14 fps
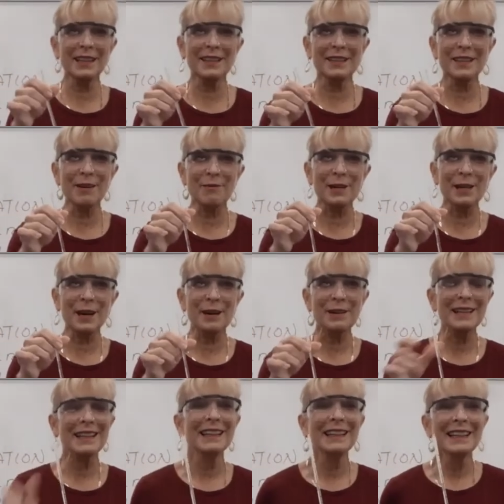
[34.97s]
there we go.
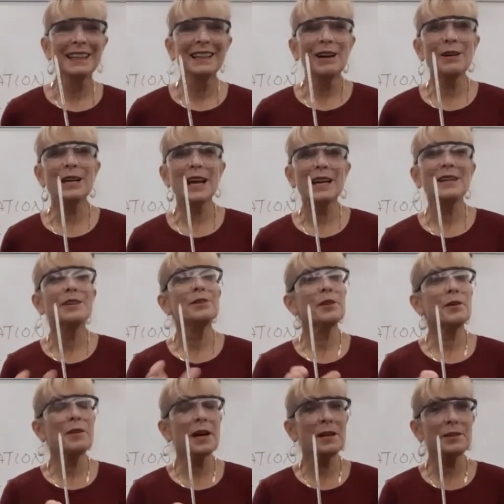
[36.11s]
Okay, so
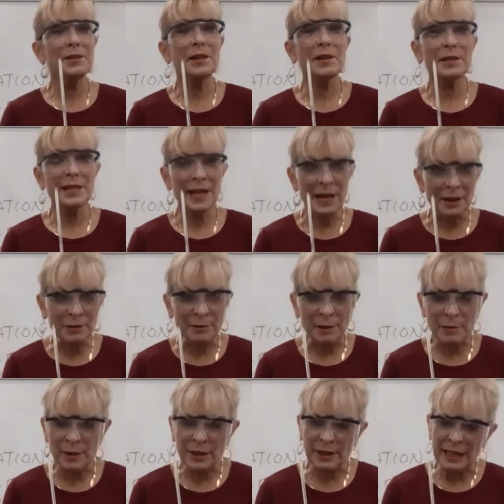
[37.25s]
that's our
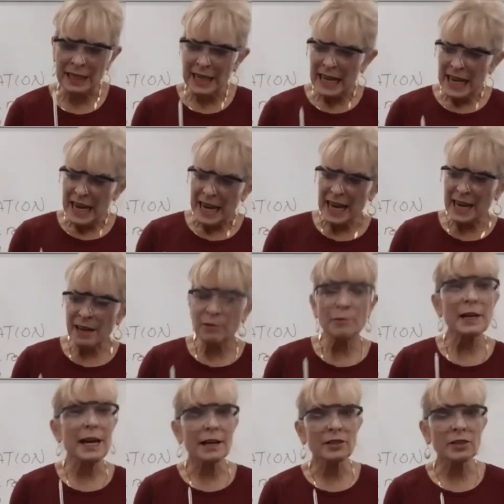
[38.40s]
calorimeter. And we
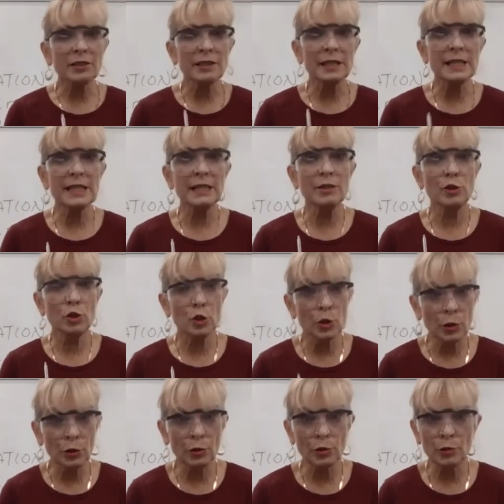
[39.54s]
actually need
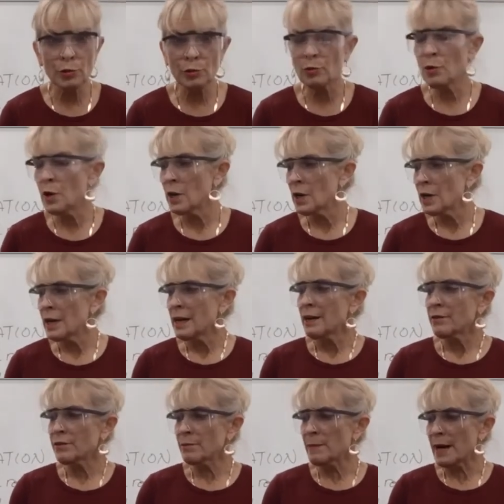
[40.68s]
two
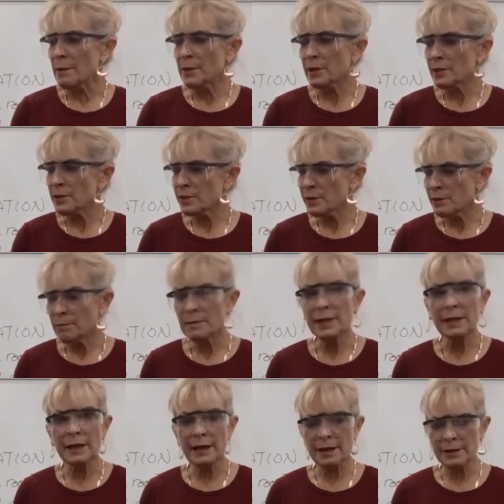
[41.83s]
thermometers
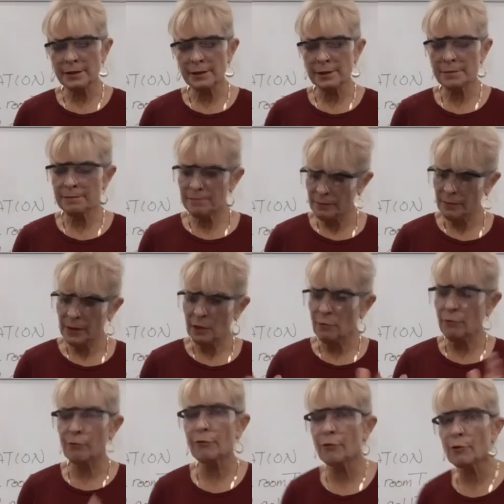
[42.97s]
because
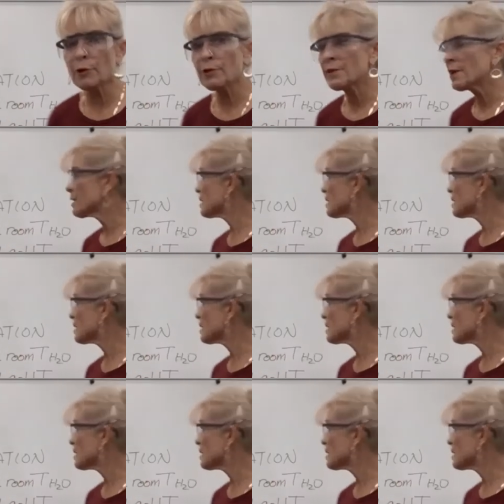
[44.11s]
for the